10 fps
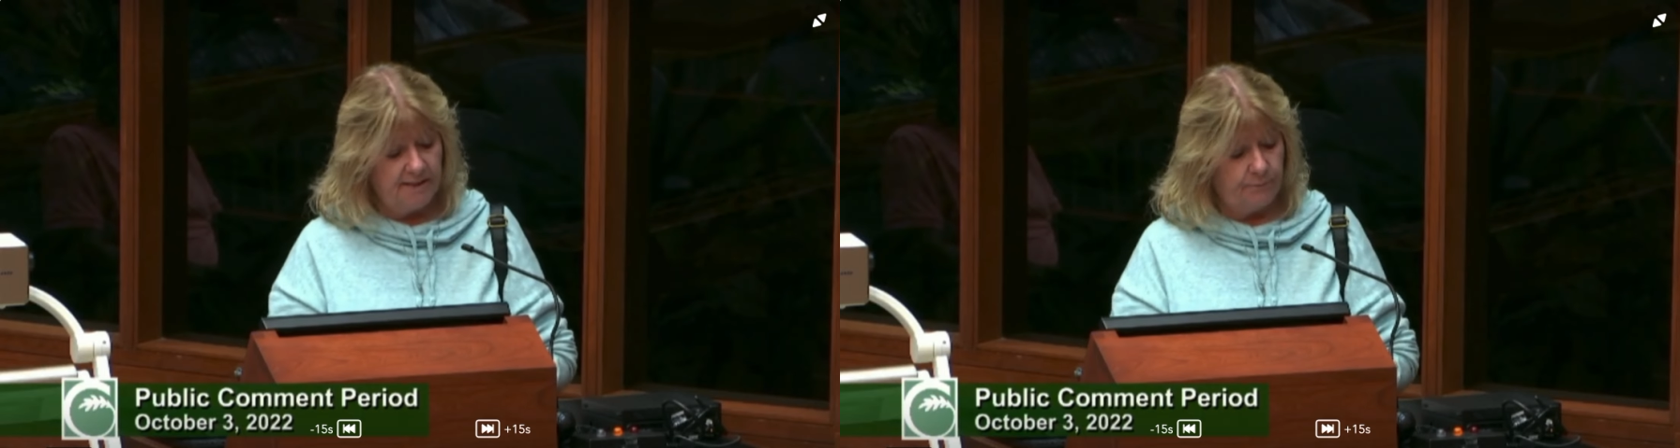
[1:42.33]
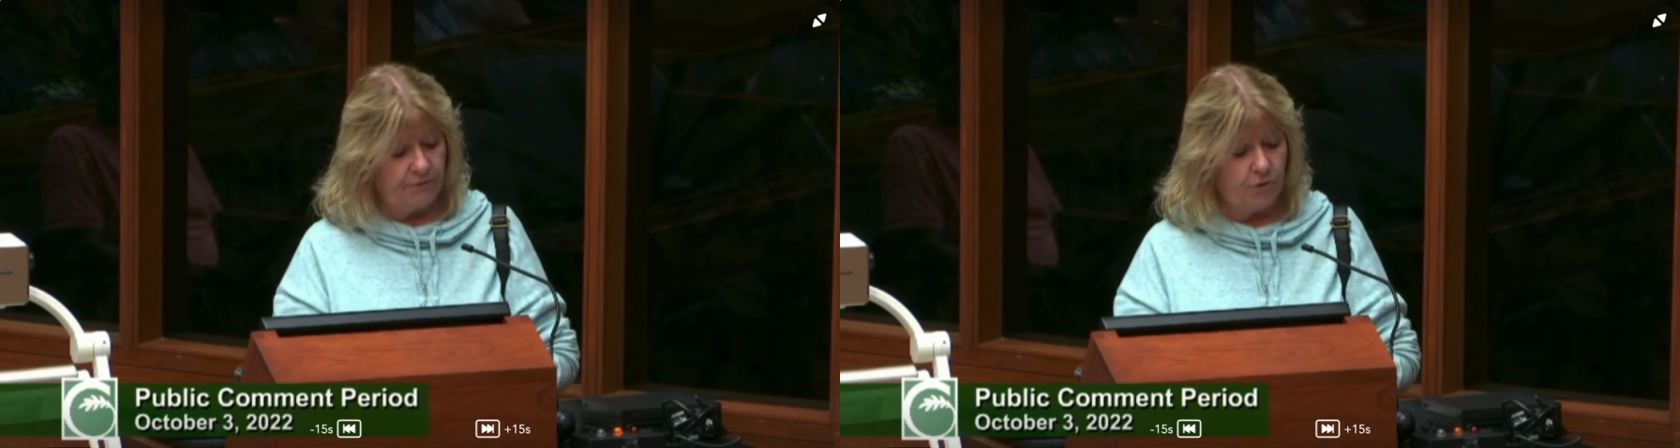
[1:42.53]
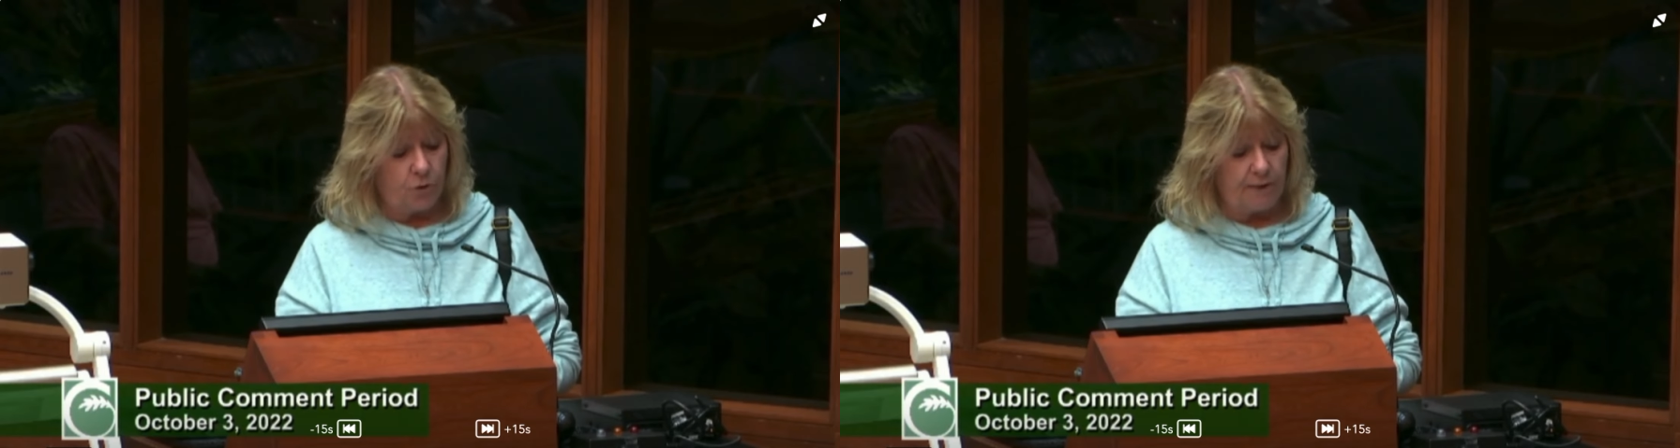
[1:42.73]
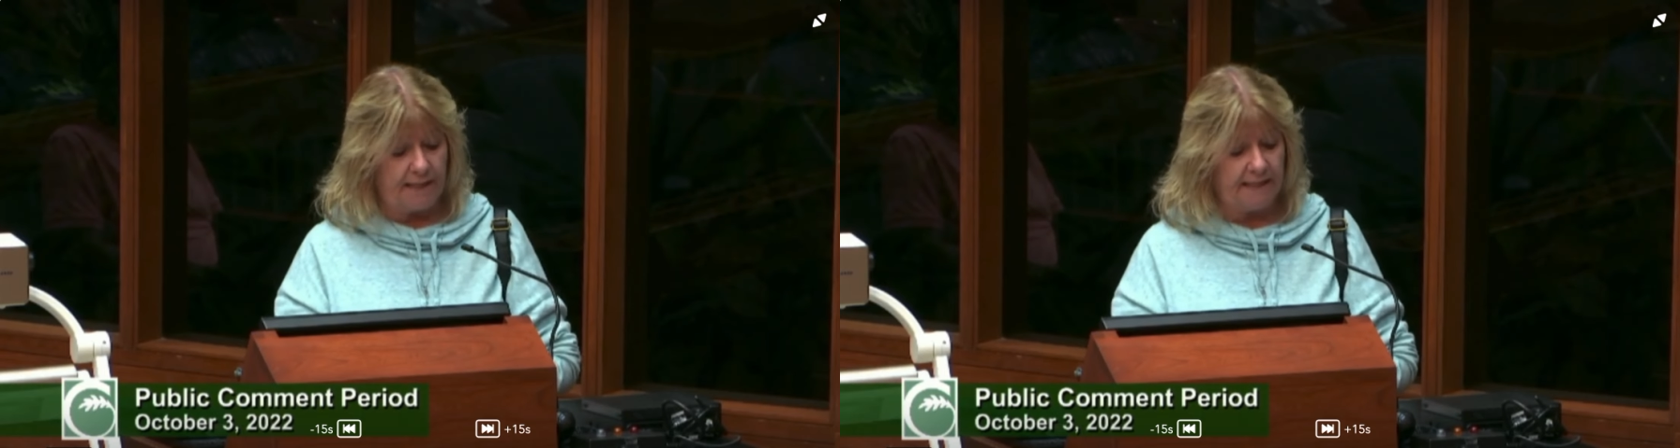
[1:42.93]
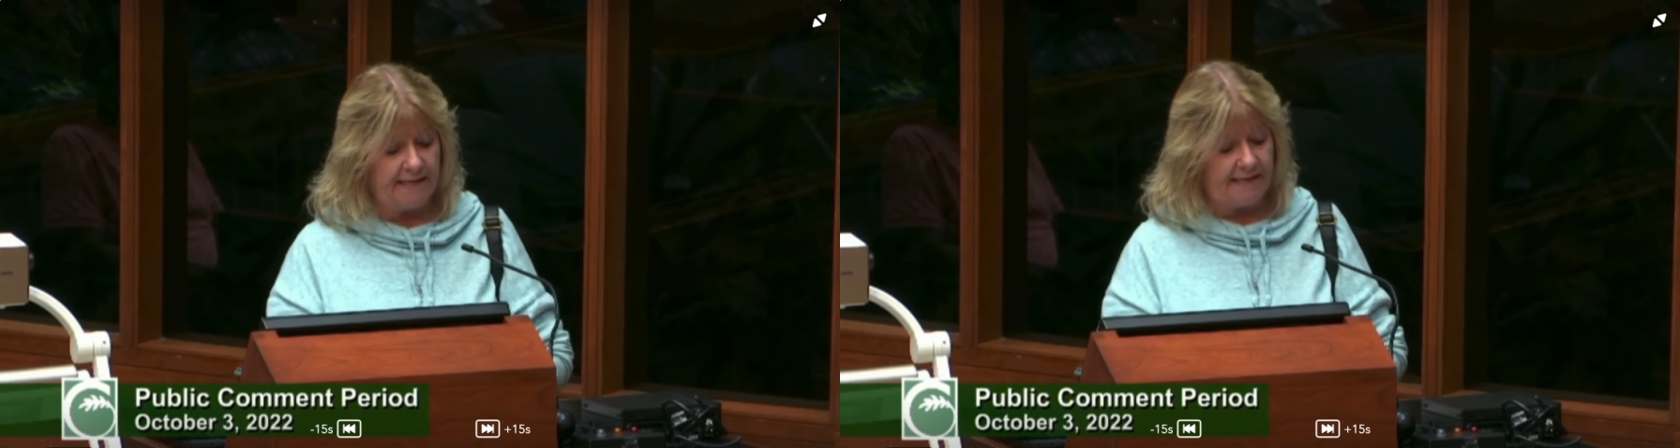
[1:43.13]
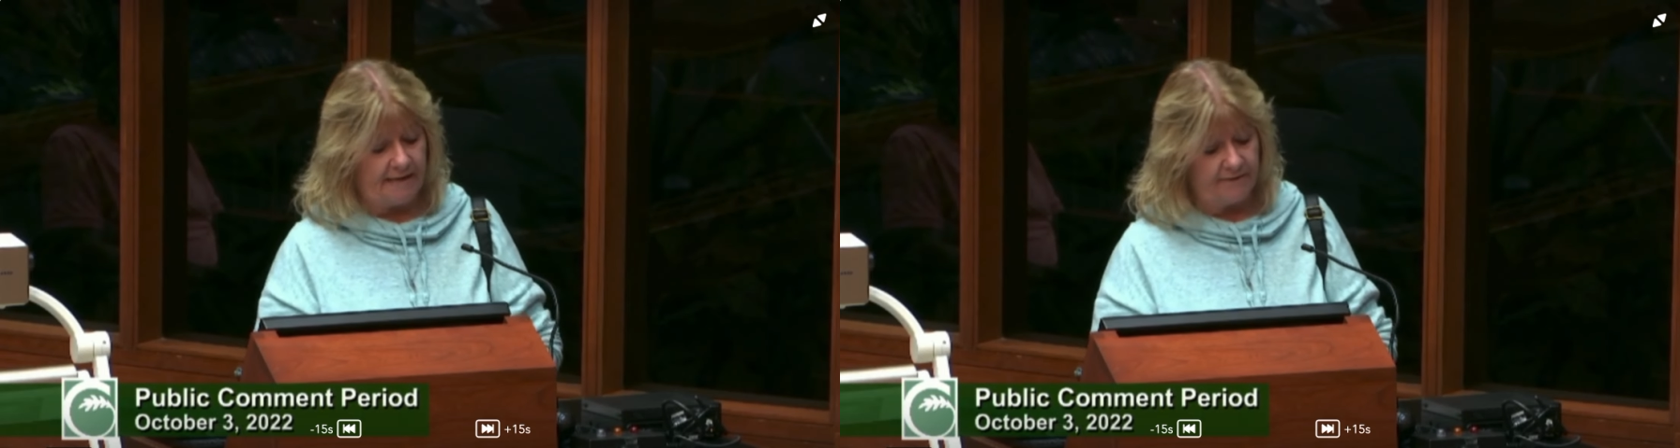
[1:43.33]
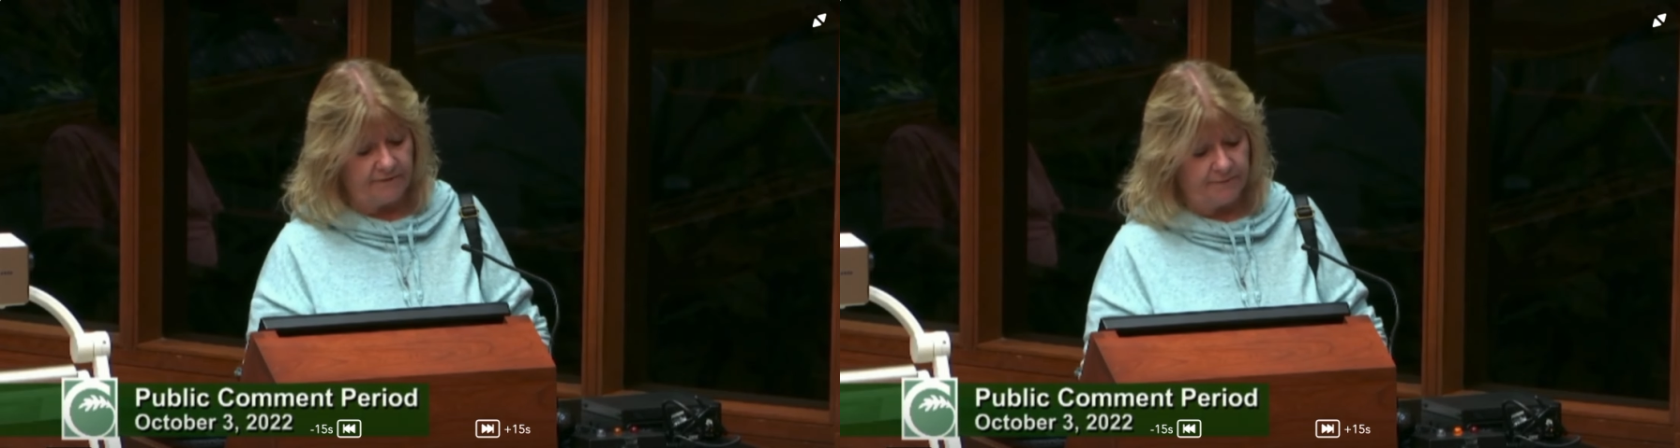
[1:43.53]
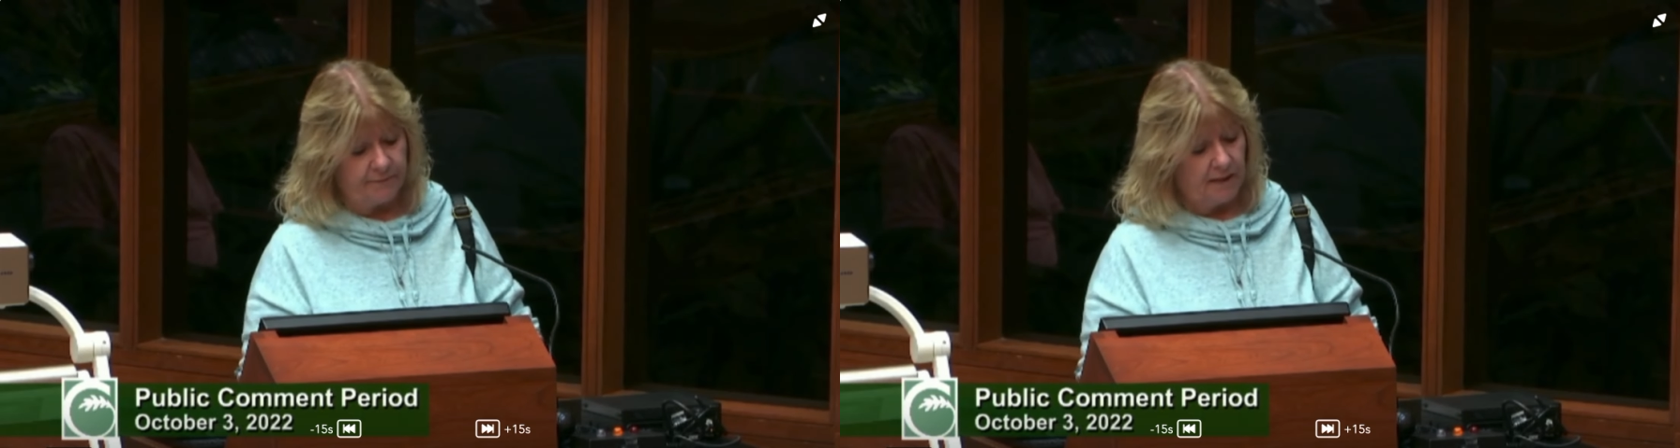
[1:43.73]
before we
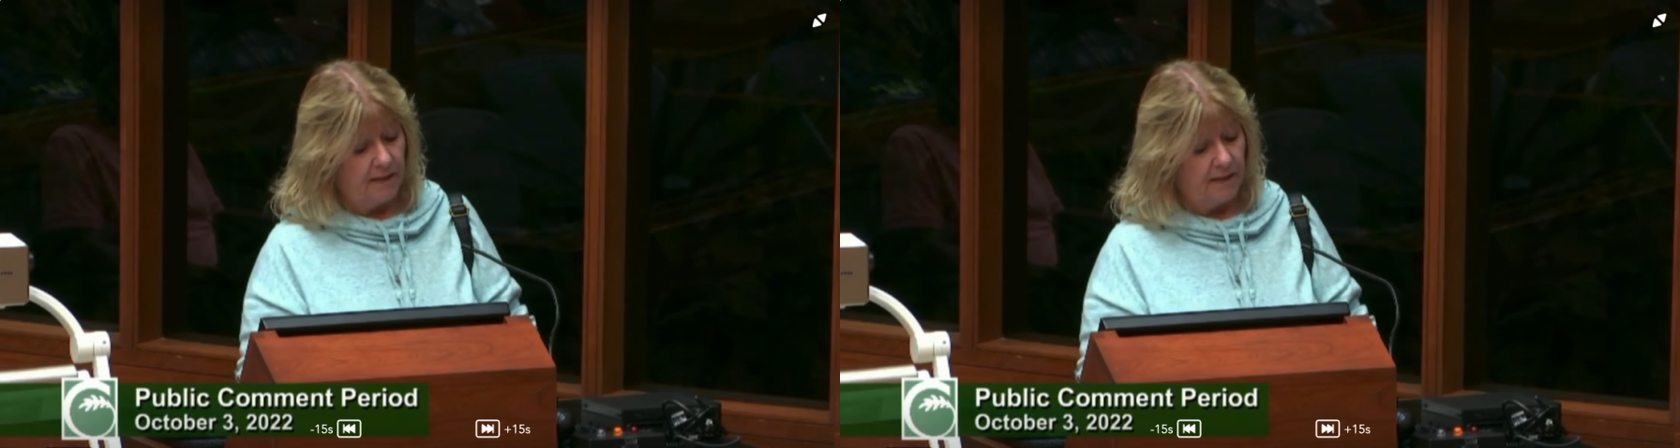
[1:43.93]
leave.